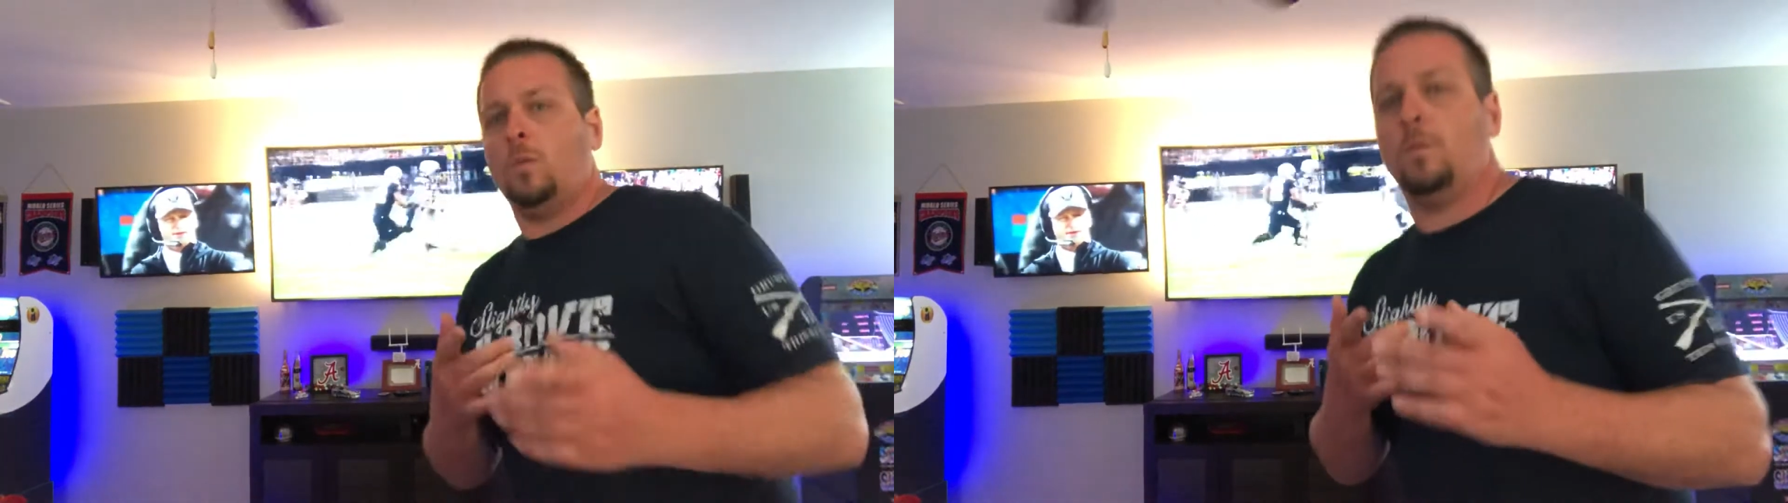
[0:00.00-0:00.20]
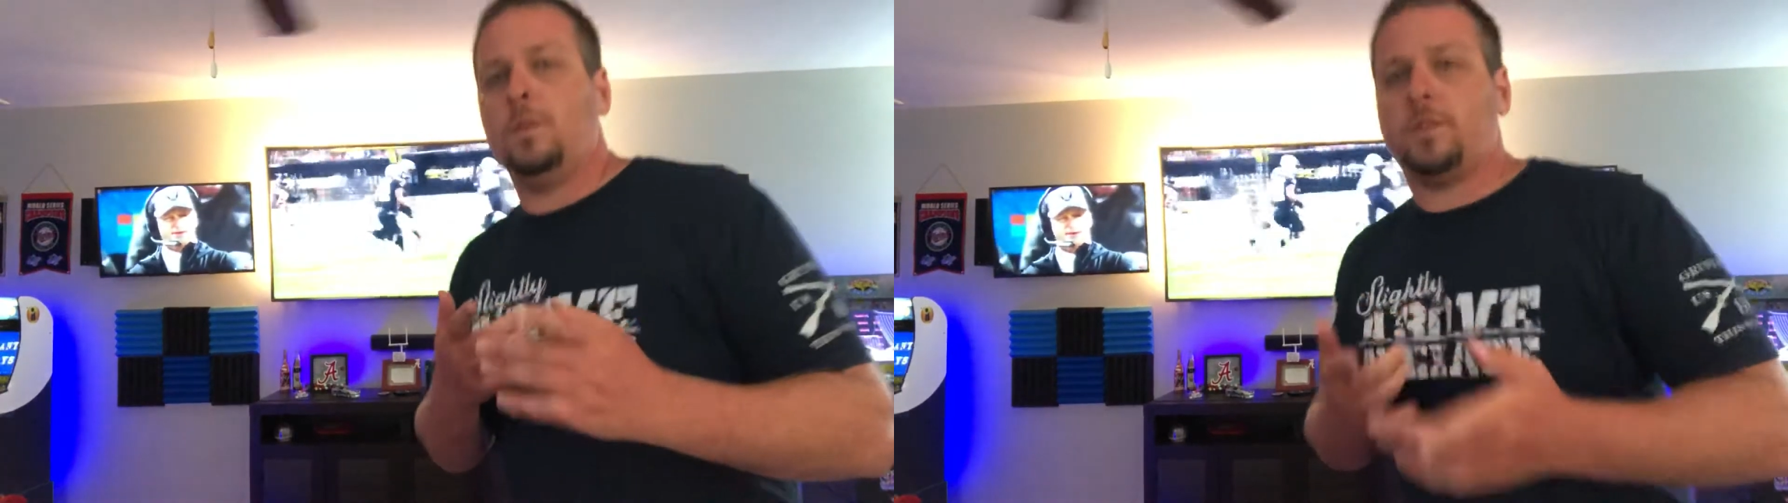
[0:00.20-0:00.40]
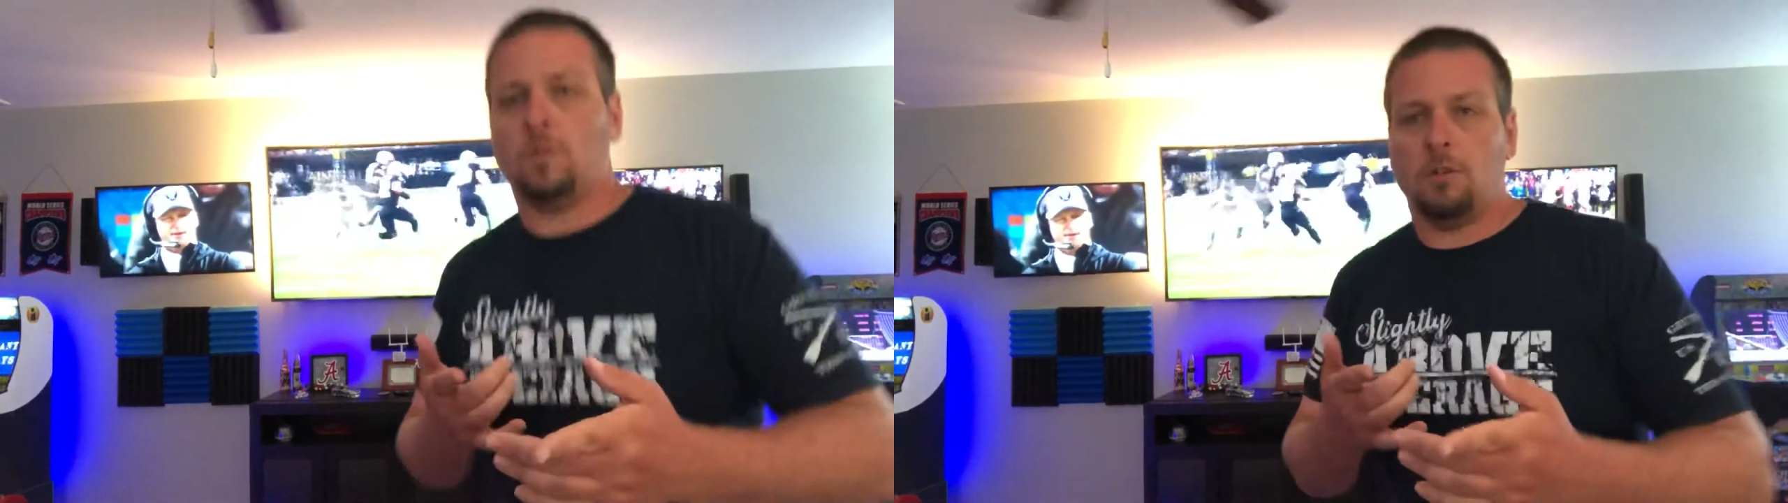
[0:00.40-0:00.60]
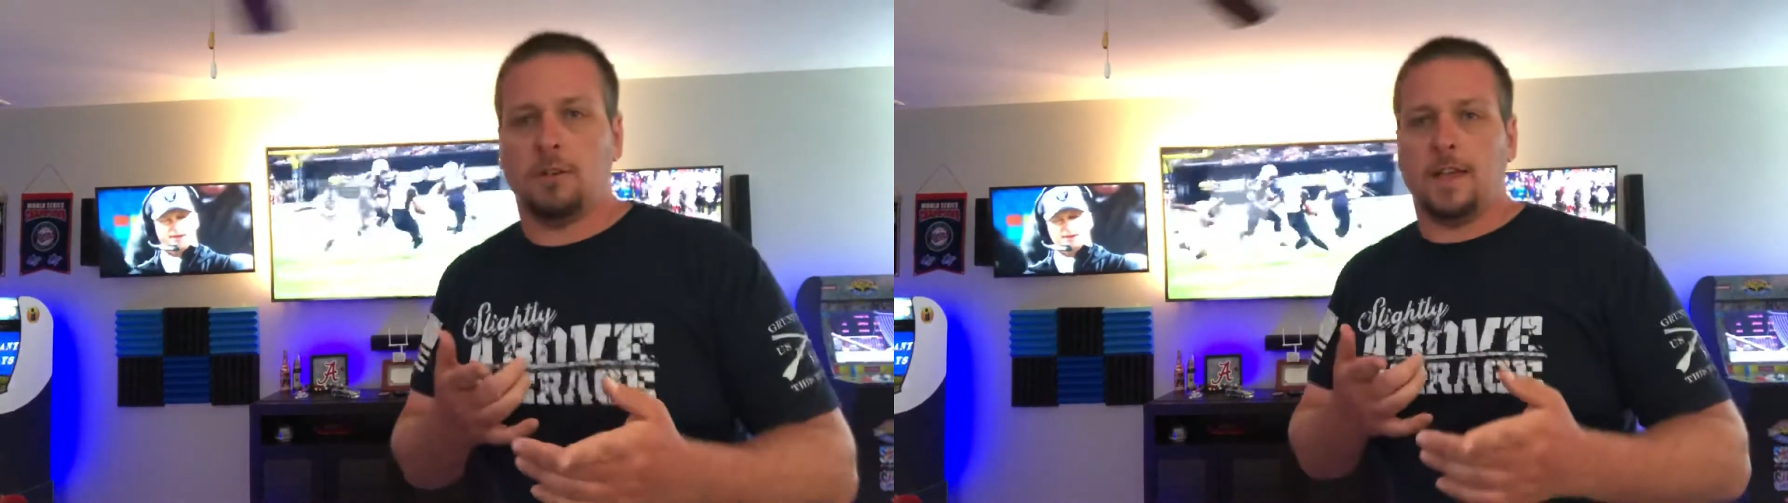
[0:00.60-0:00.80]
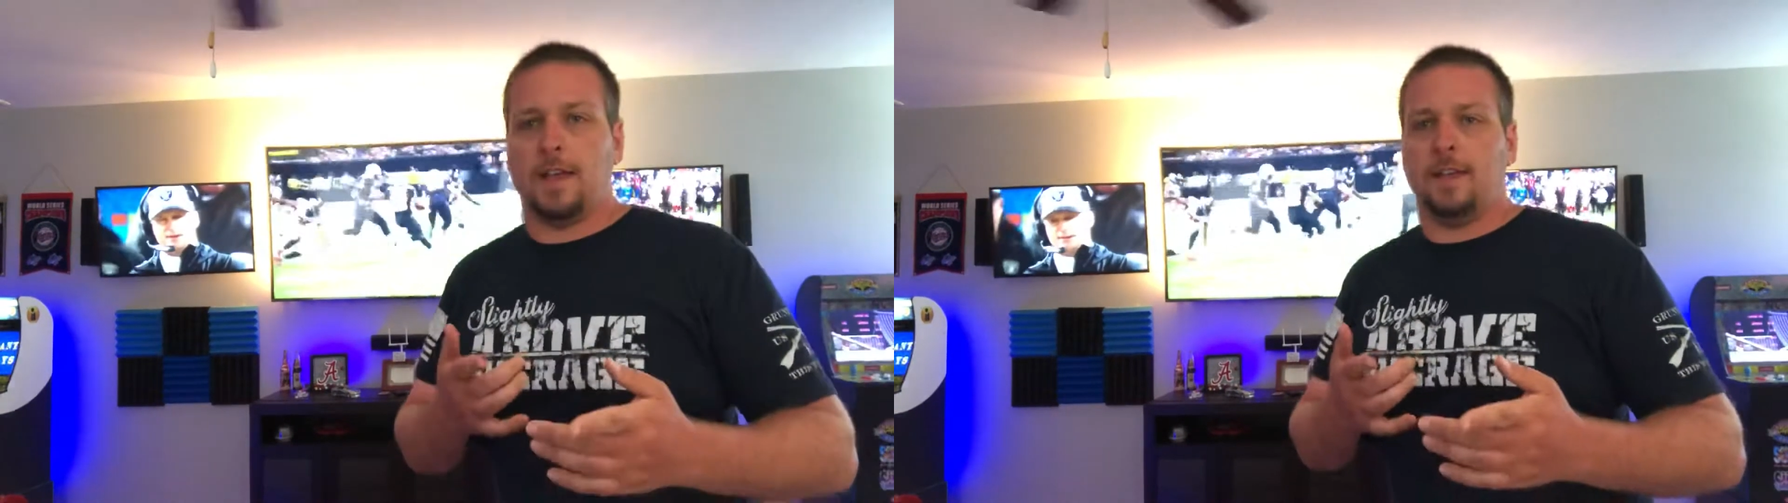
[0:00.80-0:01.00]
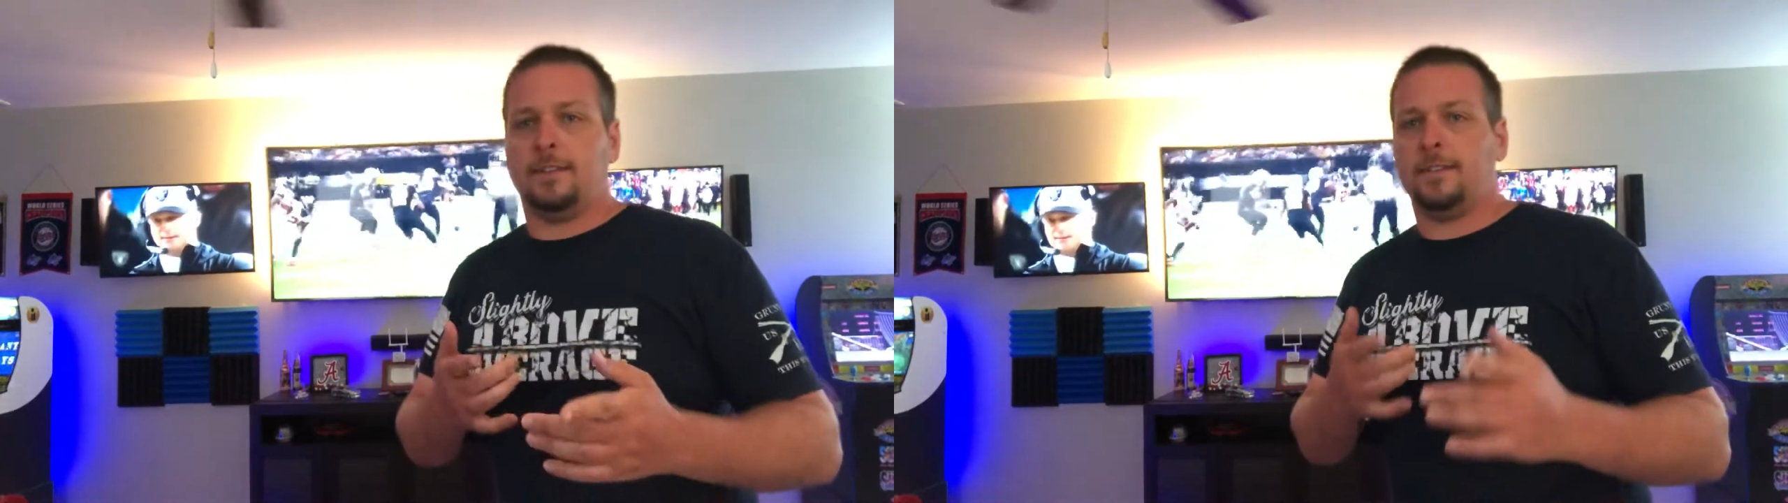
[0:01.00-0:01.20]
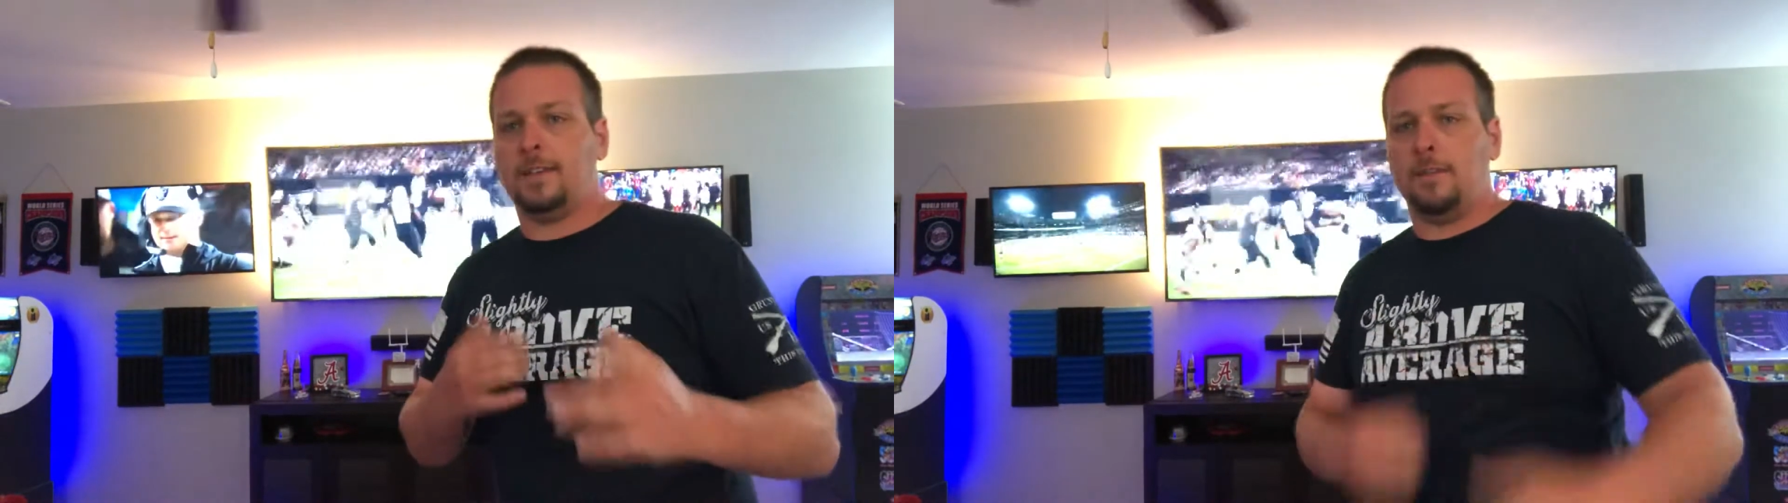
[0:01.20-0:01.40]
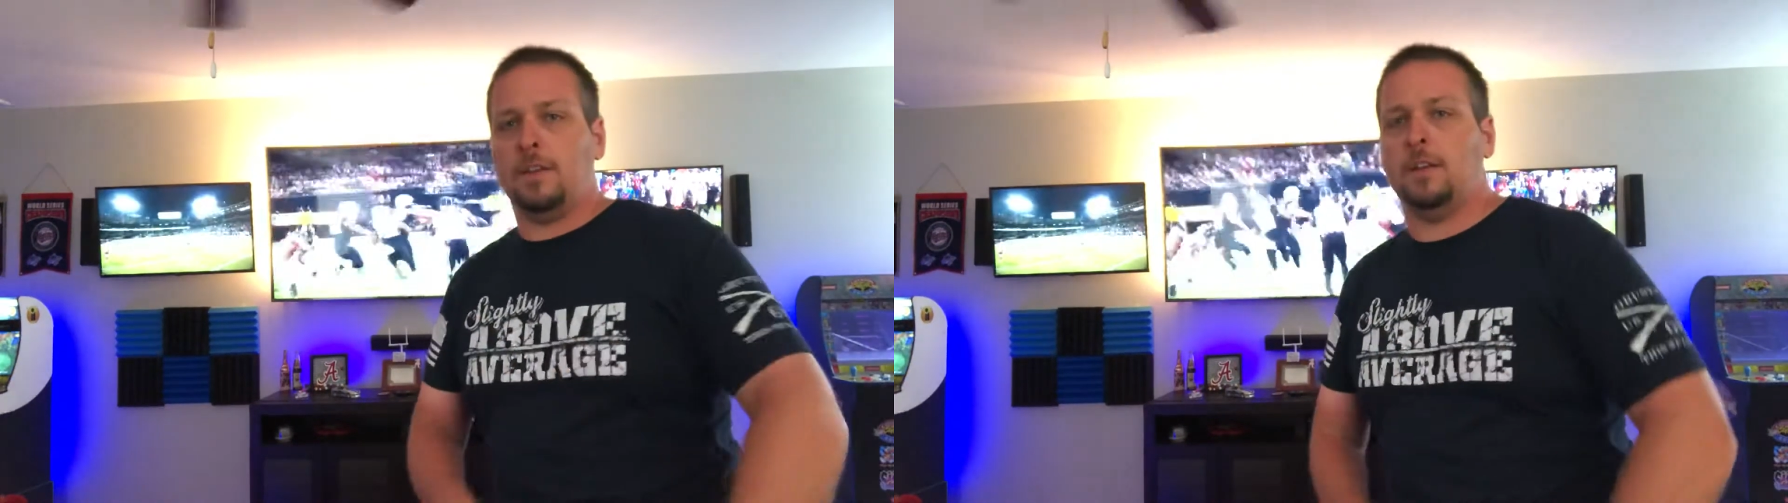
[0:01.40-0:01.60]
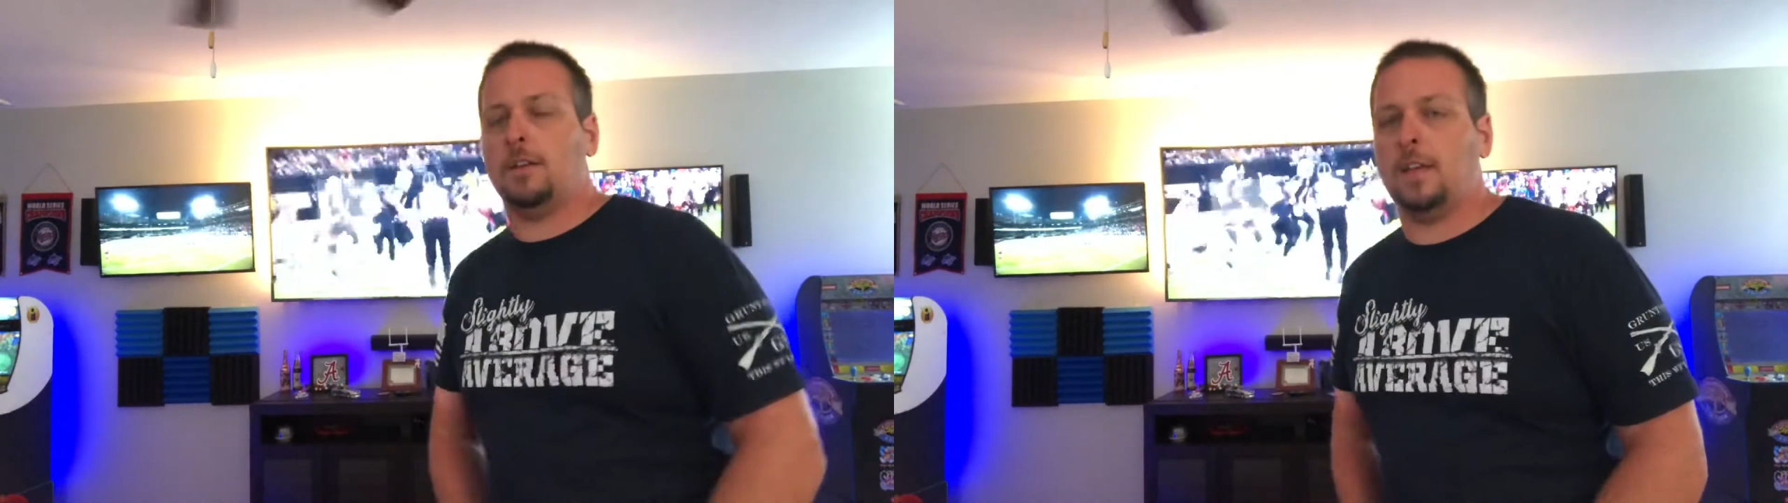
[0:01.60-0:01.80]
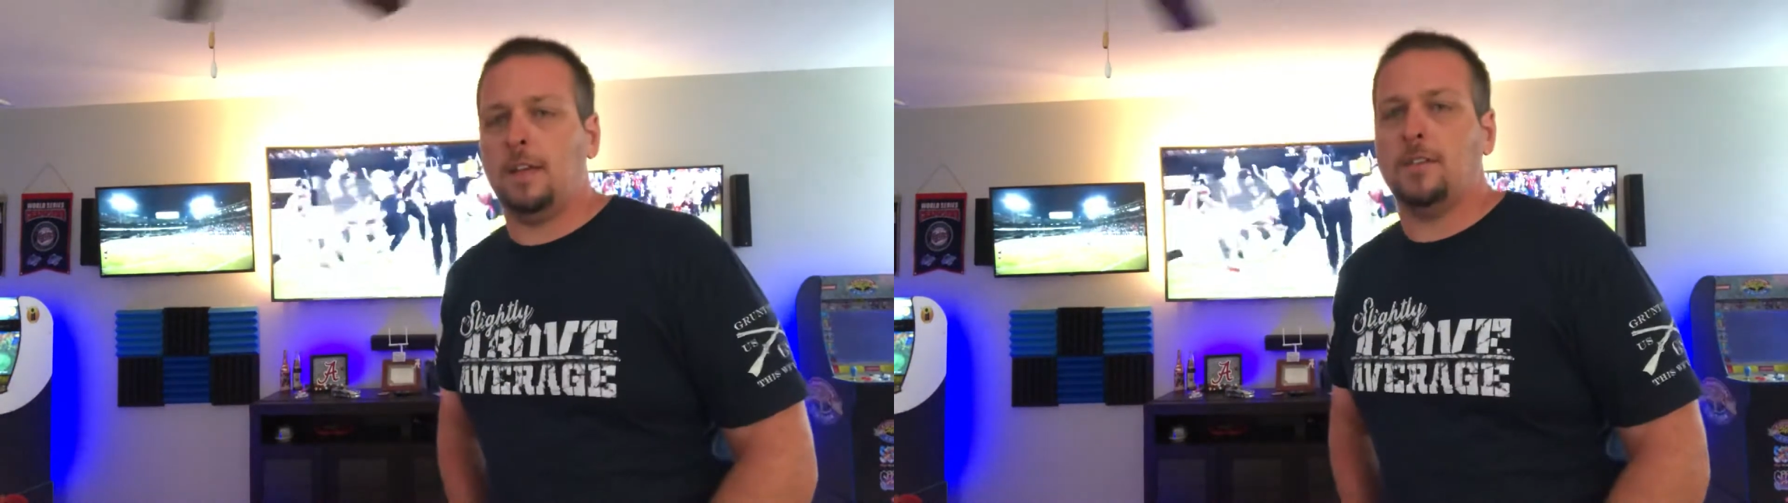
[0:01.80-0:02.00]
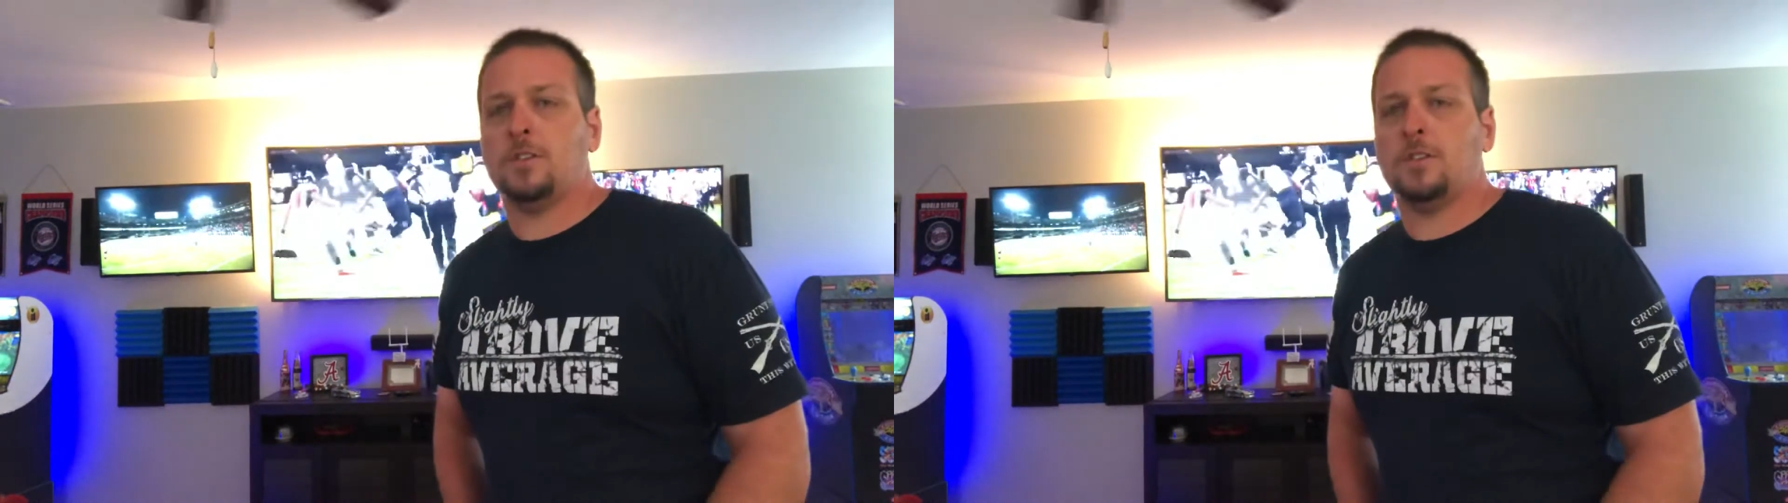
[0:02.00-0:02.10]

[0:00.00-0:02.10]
What's going on, guys? David here again.